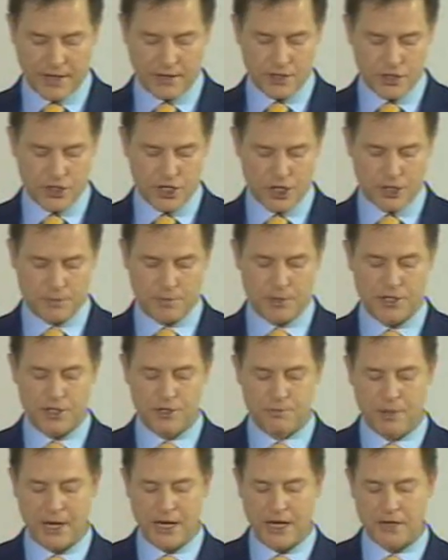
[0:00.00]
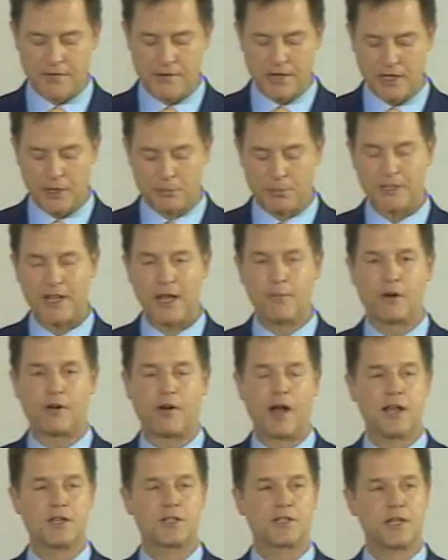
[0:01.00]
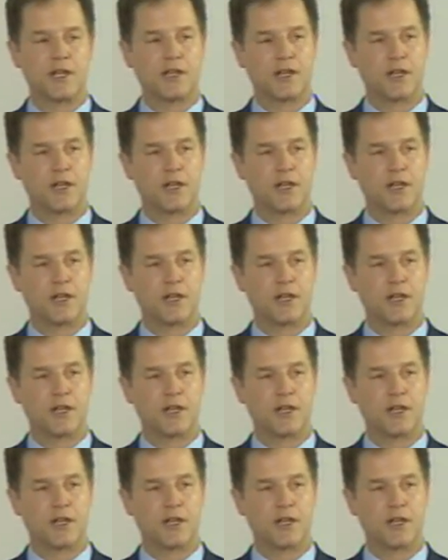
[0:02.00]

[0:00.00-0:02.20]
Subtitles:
the judgment has been of the Liberal Democrats in the